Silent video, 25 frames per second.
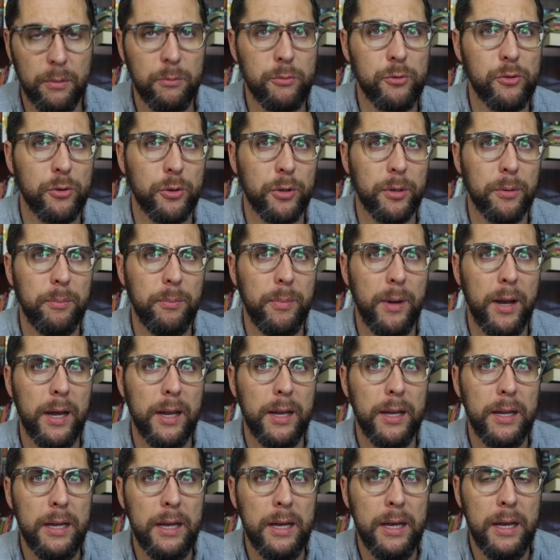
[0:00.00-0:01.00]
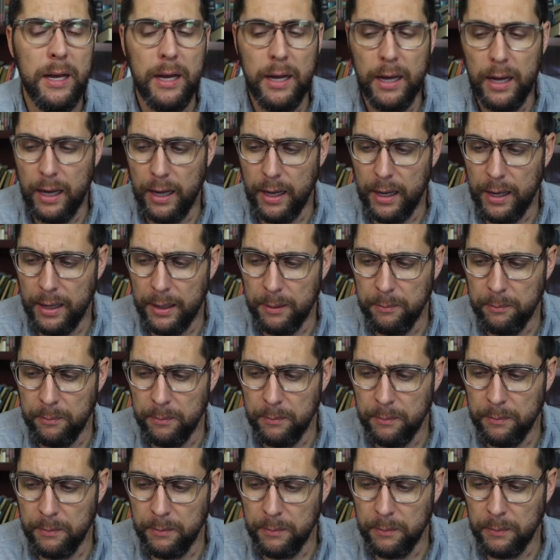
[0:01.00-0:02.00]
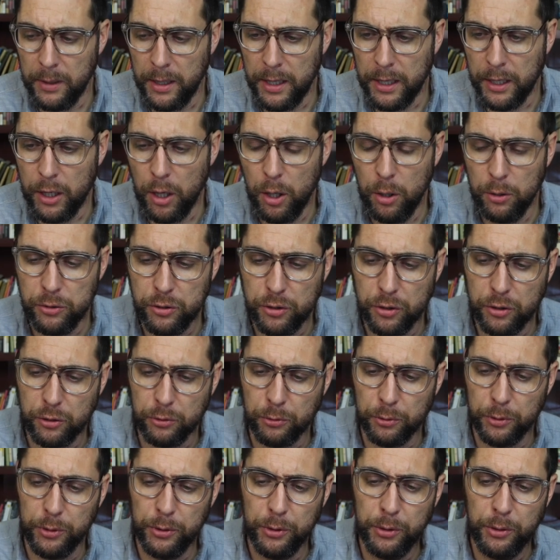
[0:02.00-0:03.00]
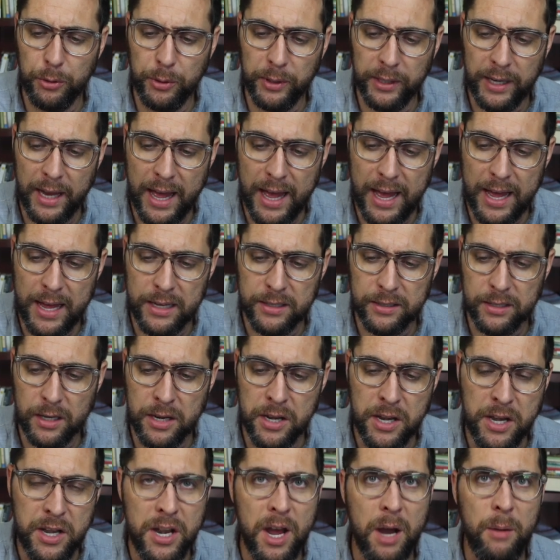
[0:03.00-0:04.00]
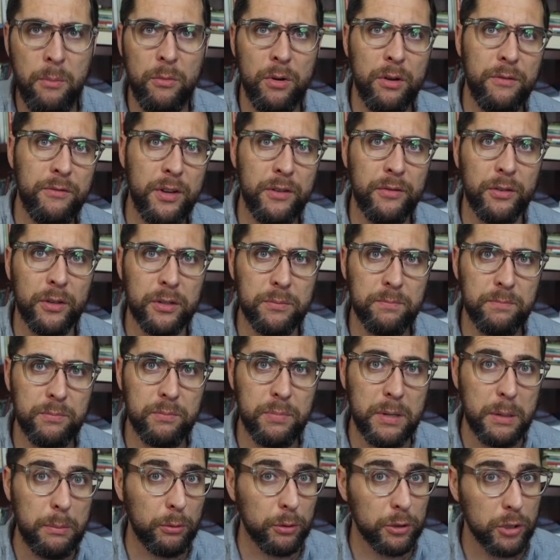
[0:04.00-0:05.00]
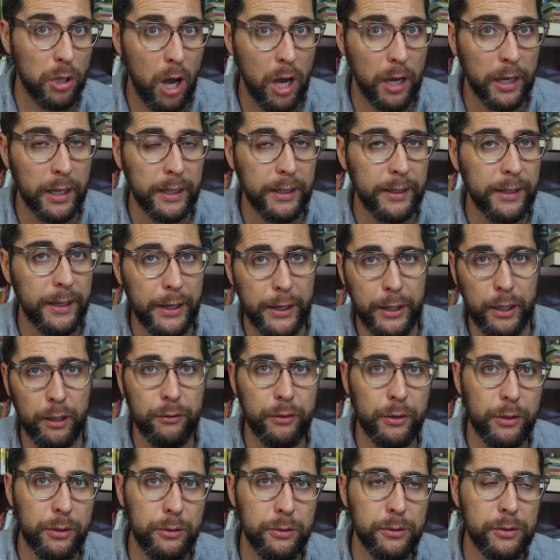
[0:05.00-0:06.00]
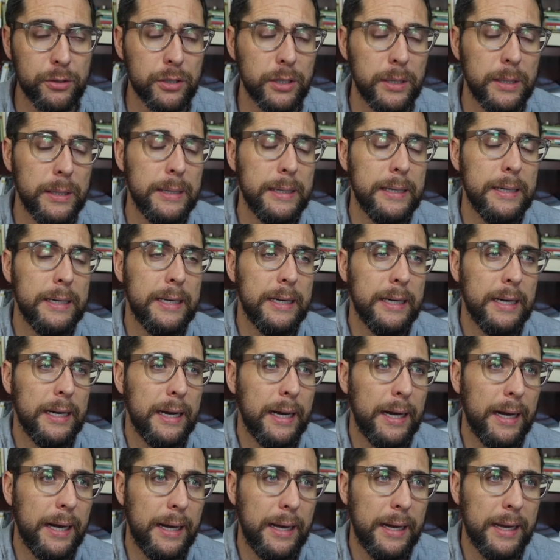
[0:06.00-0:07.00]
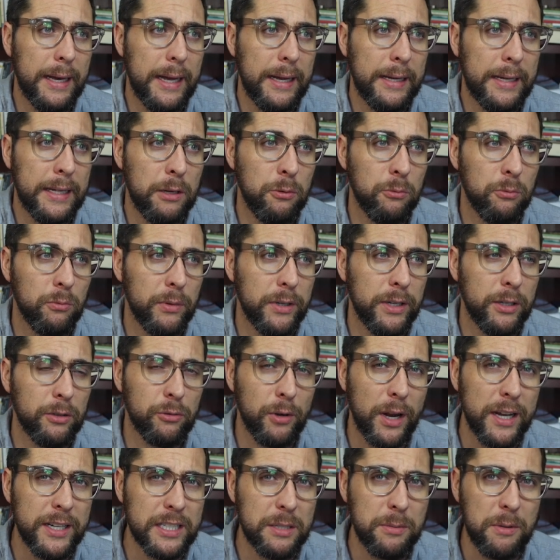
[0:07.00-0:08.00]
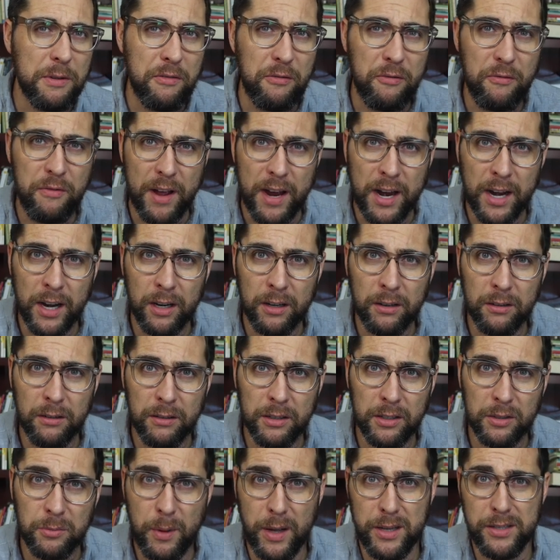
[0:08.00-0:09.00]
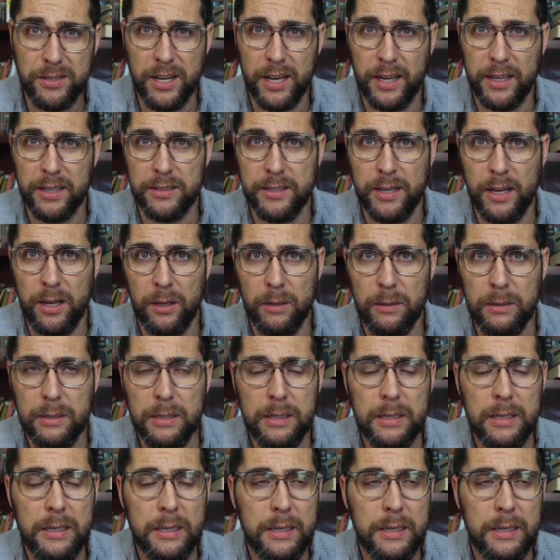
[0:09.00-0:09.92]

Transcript: I'm sure, but um, it goes through and has a number of different people talking, interviews, uh, and he he tries to be fair as best I can tell.